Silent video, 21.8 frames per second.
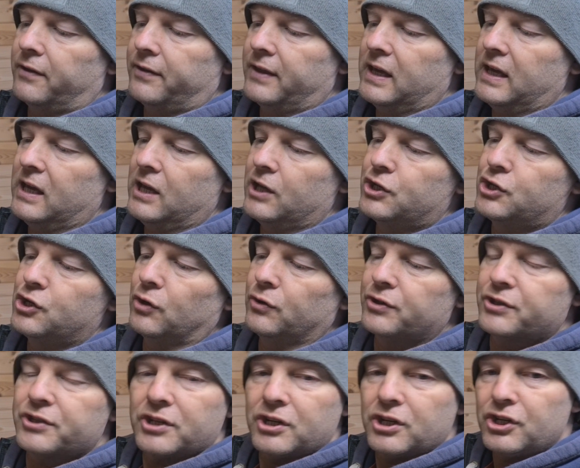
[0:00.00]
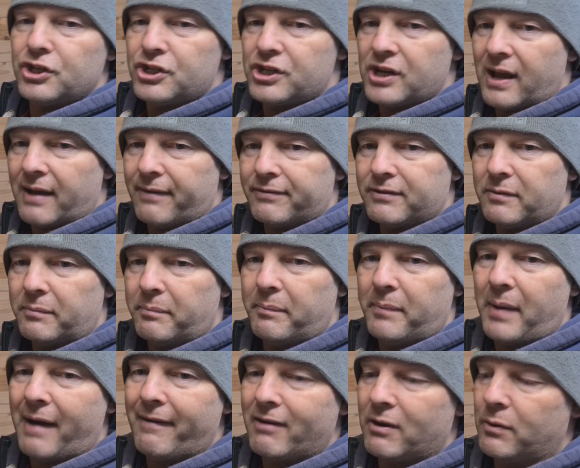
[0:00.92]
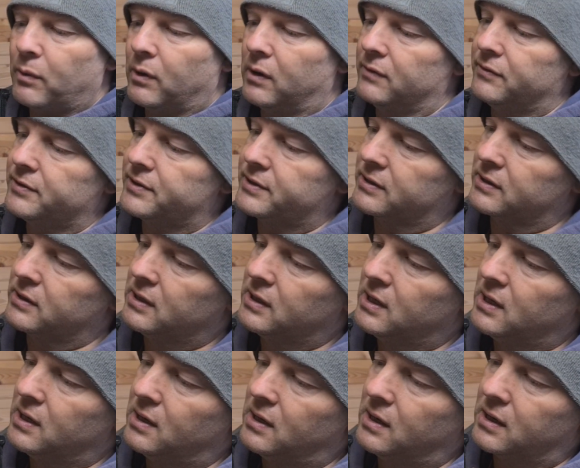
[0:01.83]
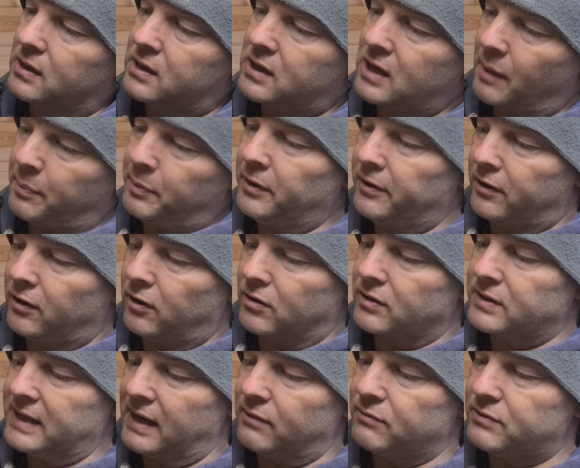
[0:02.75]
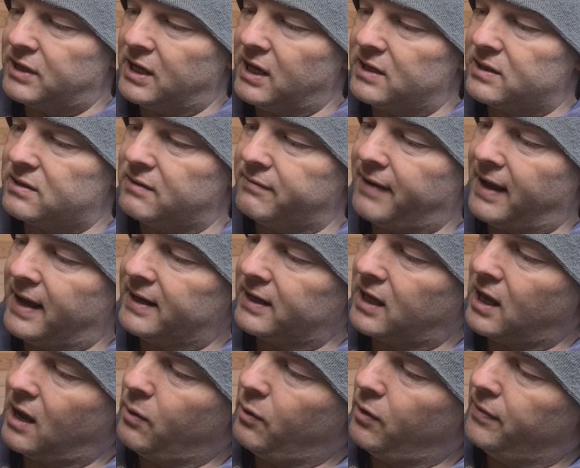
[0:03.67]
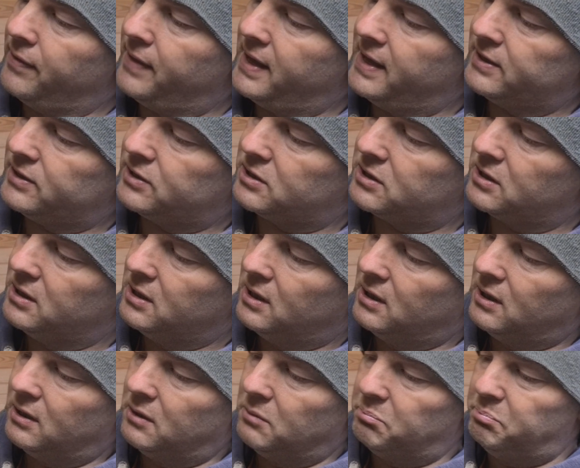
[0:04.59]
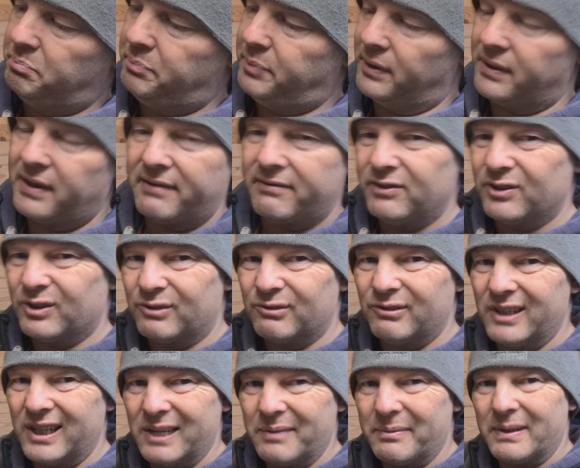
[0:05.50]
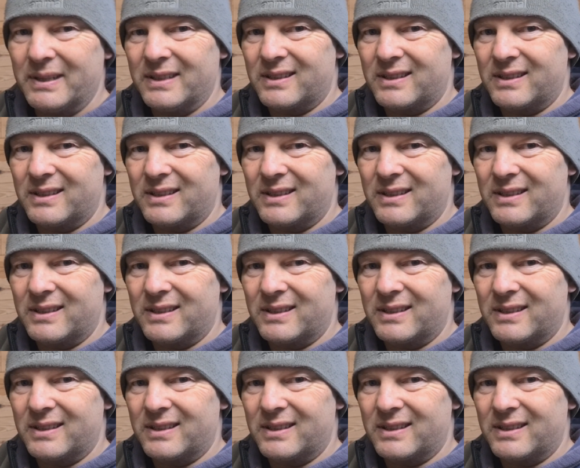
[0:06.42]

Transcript: the Johnson and Jeff berry ones. A couple of the long-tailed tits have had a go on this, but they've not really been